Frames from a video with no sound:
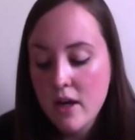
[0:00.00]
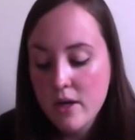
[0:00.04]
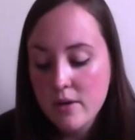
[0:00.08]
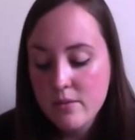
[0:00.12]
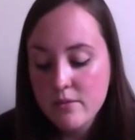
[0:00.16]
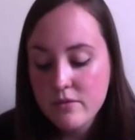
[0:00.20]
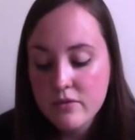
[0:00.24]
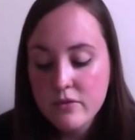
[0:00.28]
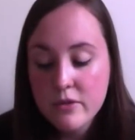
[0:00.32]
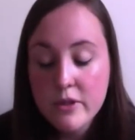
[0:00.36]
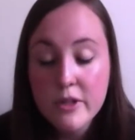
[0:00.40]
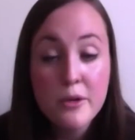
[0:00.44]

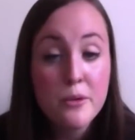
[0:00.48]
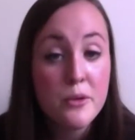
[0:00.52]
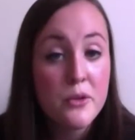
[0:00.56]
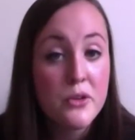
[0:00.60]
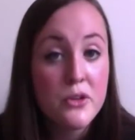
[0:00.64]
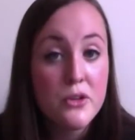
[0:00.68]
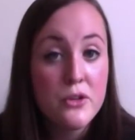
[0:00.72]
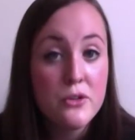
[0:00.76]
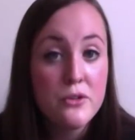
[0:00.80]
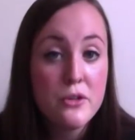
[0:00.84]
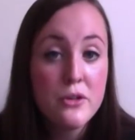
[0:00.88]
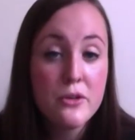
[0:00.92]

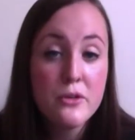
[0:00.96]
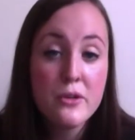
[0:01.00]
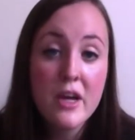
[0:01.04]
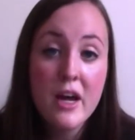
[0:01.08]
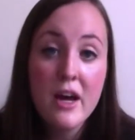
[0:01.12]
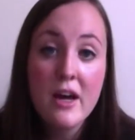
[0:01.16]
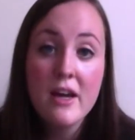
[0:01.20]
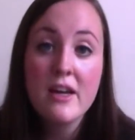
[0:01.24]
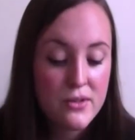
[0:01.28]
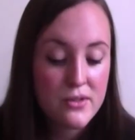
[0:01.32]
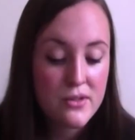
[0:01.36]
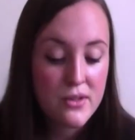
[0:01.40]
Frequently you do
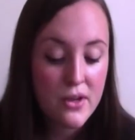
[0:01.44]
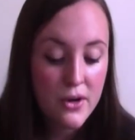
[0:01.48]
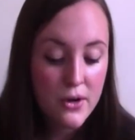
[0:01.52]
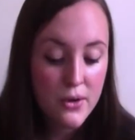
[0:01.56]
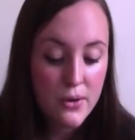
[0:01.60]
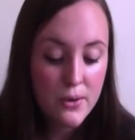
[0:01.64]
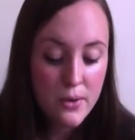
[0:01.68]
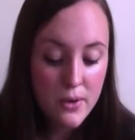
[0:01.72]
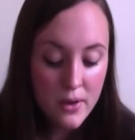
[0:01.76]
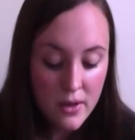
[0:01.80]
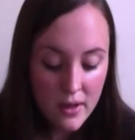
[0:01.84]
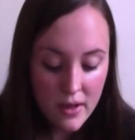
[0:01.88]
not.
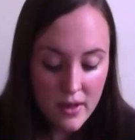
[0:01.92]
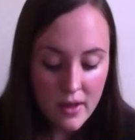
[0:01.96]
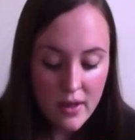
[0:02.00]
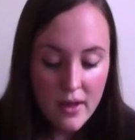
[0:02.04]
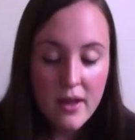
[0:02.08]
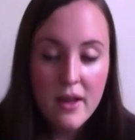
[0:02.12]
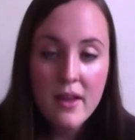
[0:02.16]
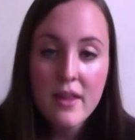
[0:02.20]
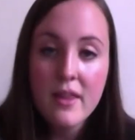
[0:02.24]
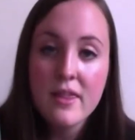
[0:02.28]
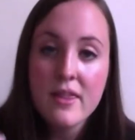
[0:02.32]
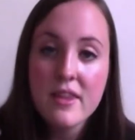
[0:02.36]
So
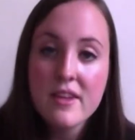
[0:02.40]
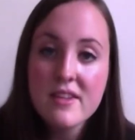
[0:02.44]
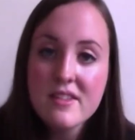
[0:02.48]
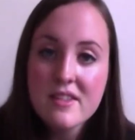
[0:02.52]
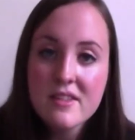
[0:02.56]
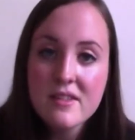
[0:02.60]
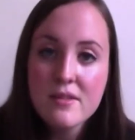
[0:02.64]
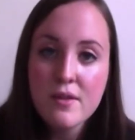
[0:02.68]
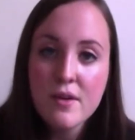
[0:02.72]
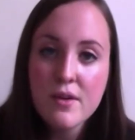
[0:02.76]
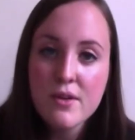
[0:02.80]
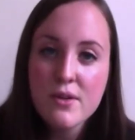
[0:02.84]
this
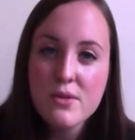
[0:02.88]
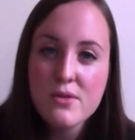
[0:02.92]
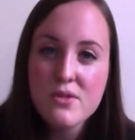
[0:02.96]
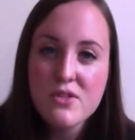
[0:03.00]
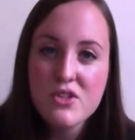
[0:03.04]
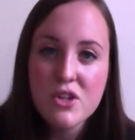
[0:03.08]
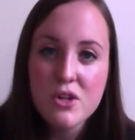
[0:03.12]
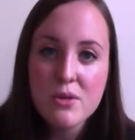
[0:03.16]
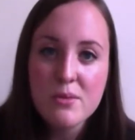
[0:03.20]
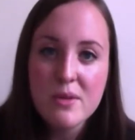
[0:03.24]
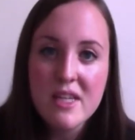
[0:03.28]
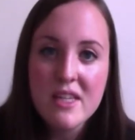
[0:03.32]
is for those
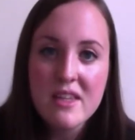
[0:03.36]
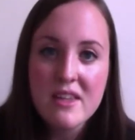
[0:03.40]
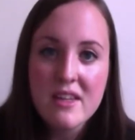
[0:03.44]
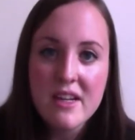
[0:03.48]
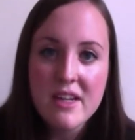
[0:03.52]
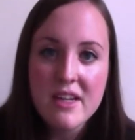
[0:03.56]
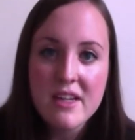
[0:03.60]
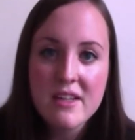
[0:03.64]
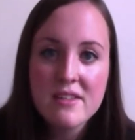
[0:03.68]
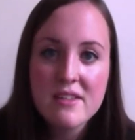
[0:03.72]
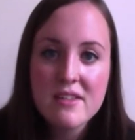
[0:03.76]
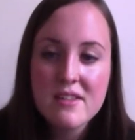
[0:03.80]
germy
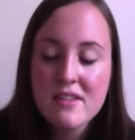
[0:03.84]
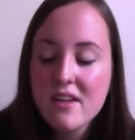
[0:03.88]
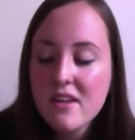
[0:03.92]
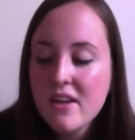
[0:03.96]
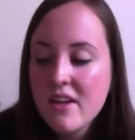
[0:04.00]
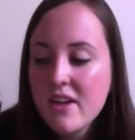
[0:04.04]
things.